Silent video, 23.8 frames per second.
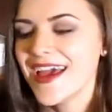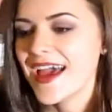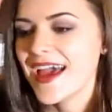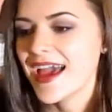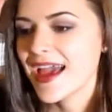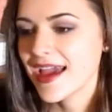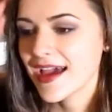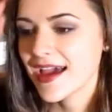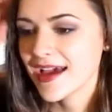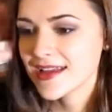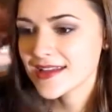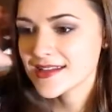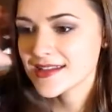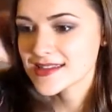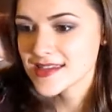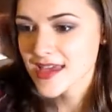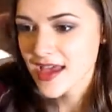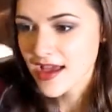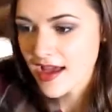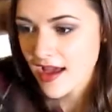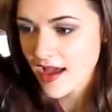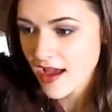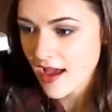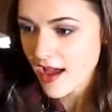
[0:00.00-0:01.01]
And
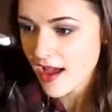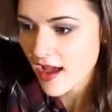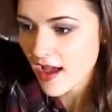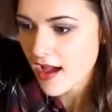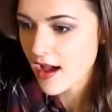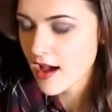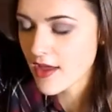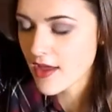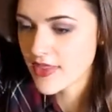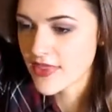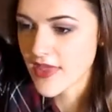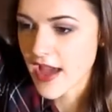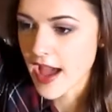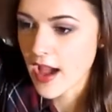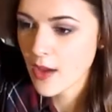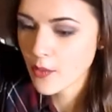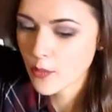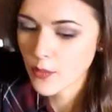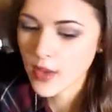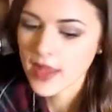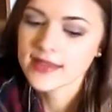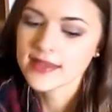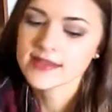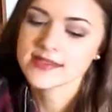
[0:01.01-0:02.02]
that
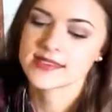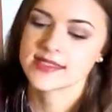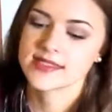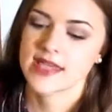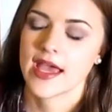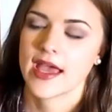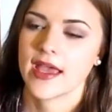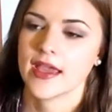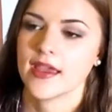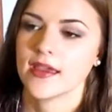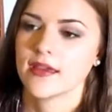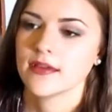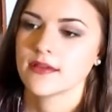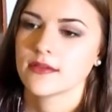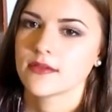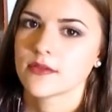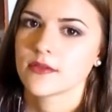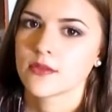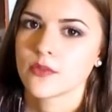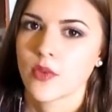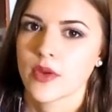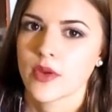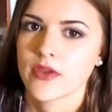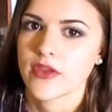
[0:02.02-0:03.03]
Wednesday,
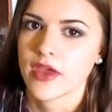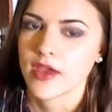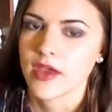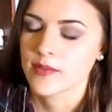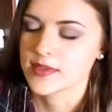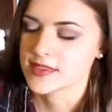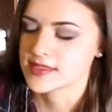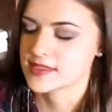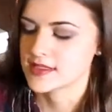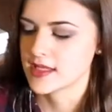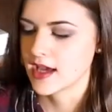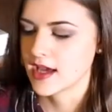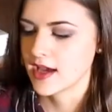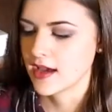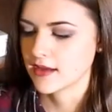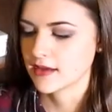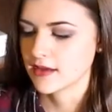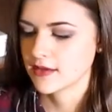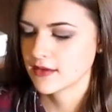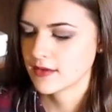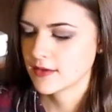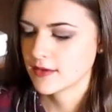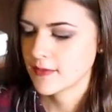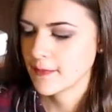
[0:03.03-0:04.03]
what day was that?
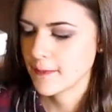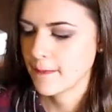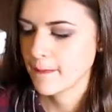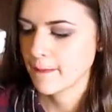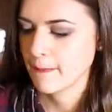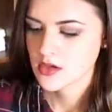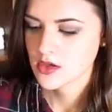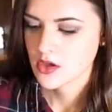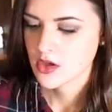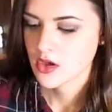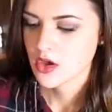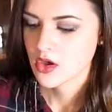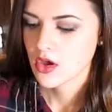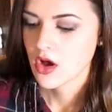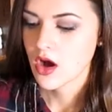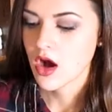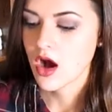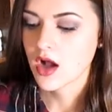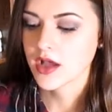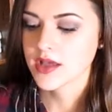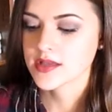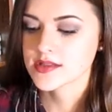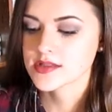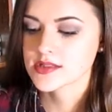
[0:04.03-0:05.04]

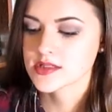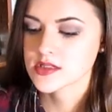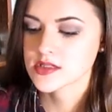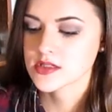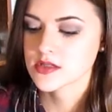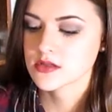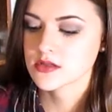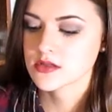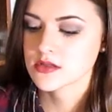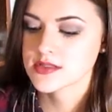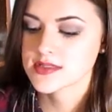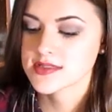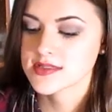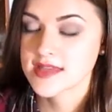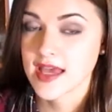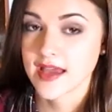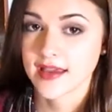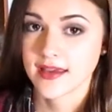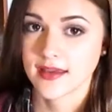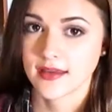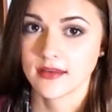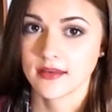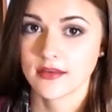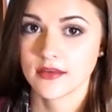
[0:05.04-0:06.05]
August
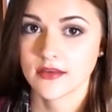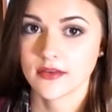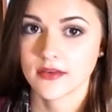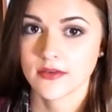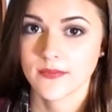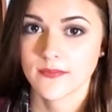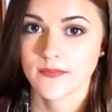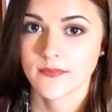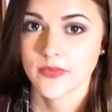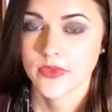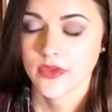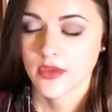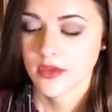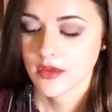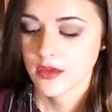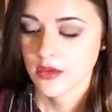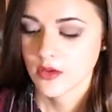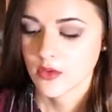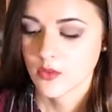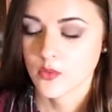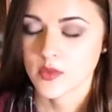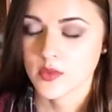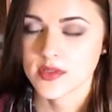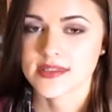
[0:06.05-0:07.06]

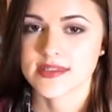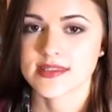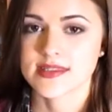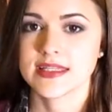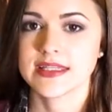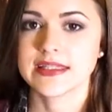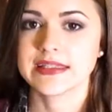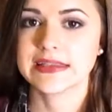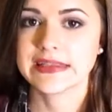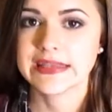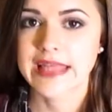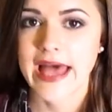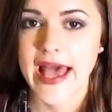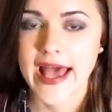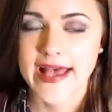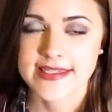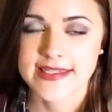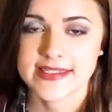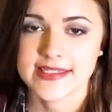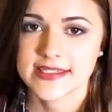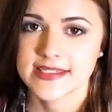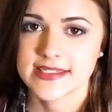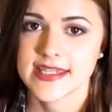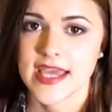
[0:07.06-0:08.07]
2nd was the
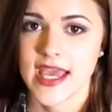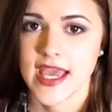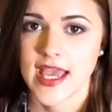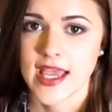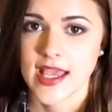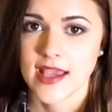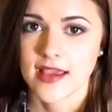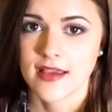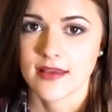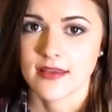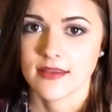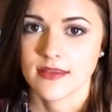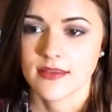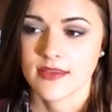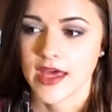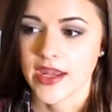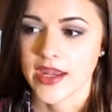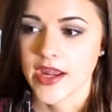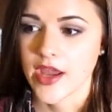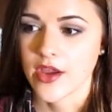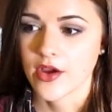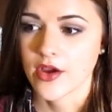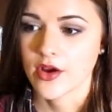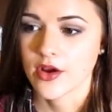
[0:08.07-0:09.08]
last day that
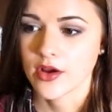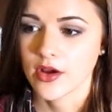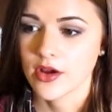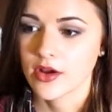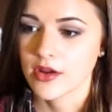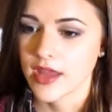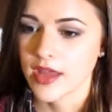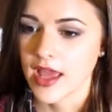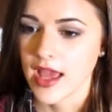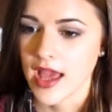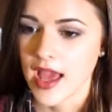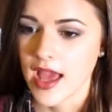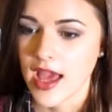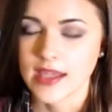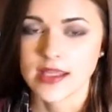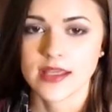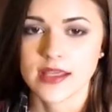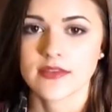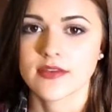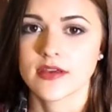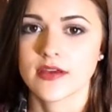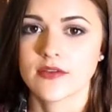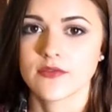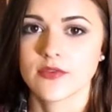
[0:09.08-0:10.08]
I heard
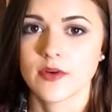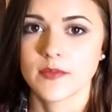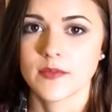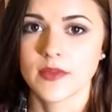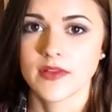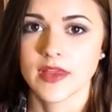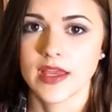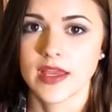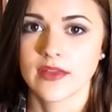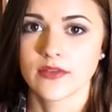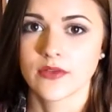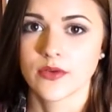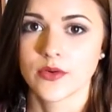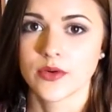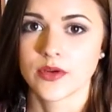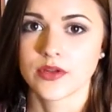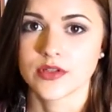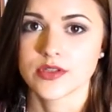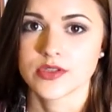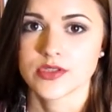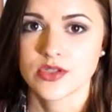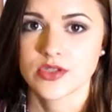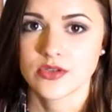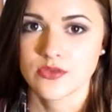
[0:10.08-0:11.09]
anything from the
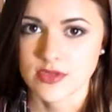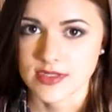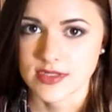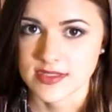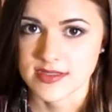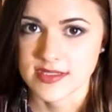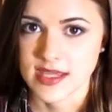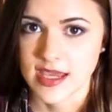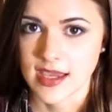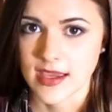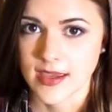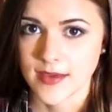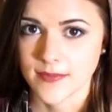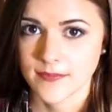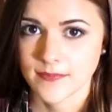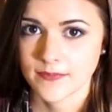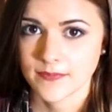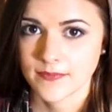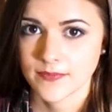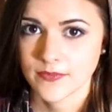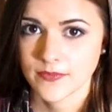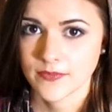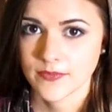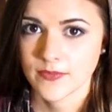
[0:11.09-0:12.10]
landlord to this day.
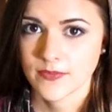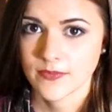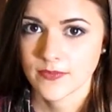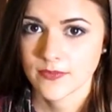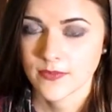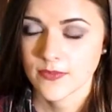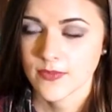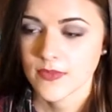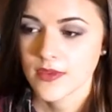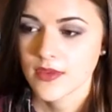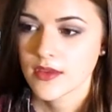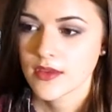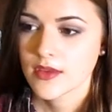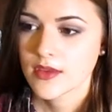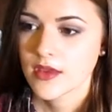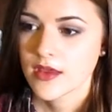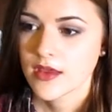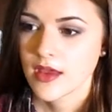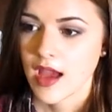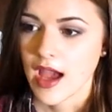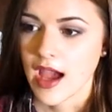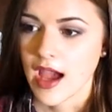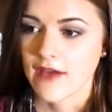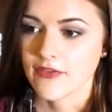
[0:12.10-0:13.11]

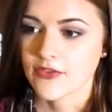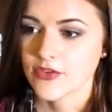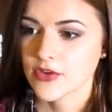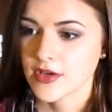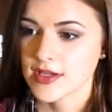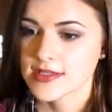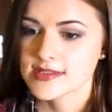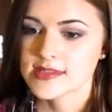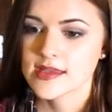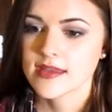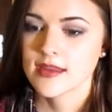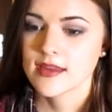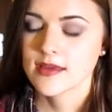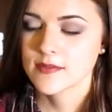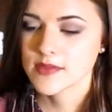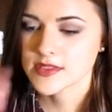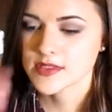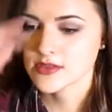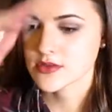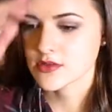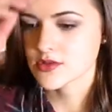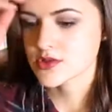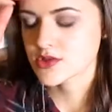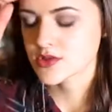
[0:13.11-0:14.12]
After I sent him the
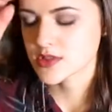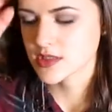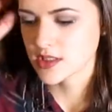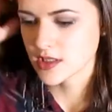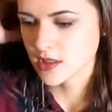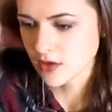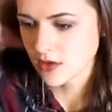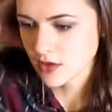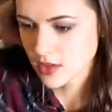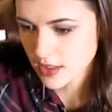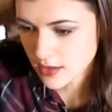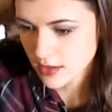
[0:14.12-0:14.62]
social security